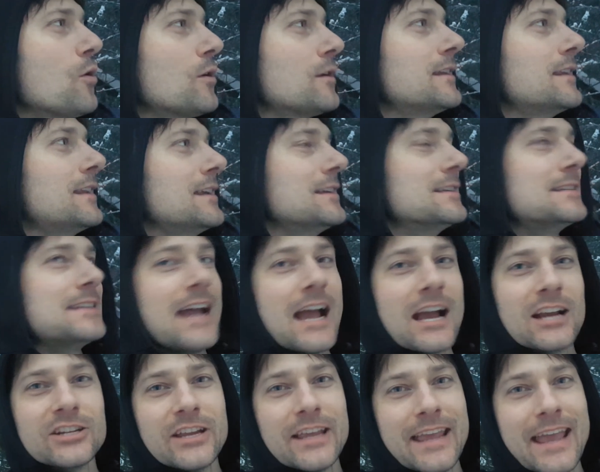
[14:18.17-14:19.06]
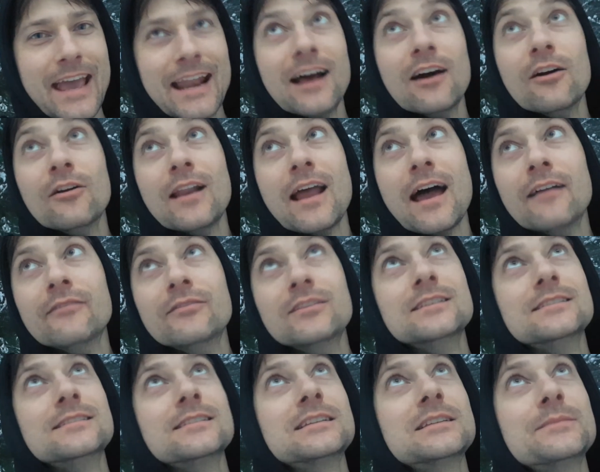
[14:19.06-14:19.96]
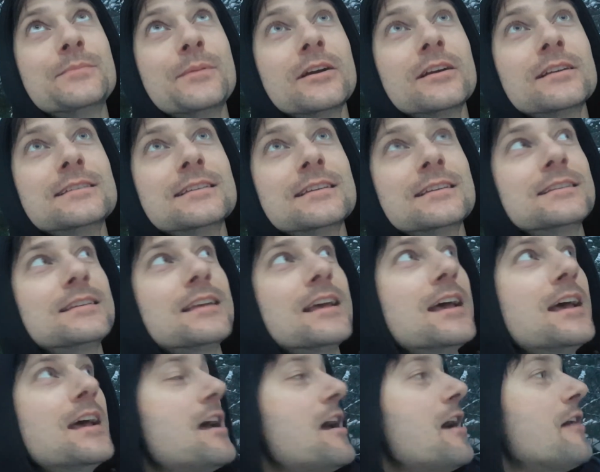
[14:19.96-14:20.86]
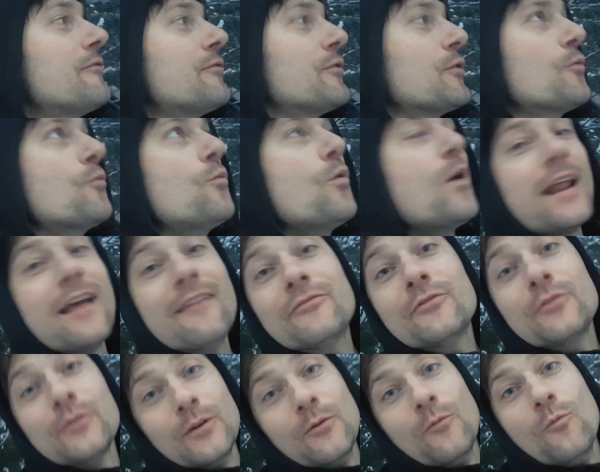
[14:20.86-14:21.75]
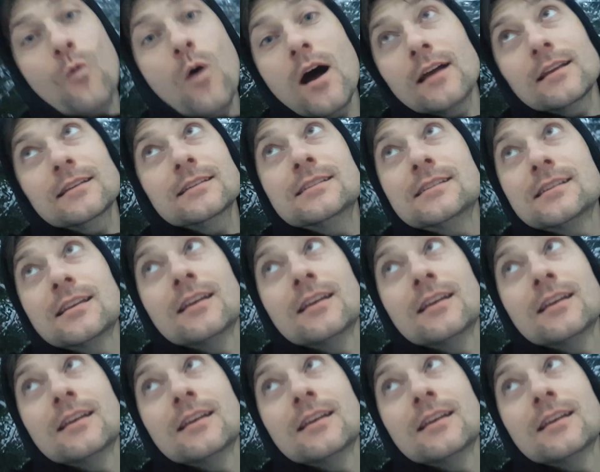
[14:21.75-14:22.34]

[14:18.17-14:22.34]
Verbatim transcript: it is to actually get out and have these experiences. For whatever it was,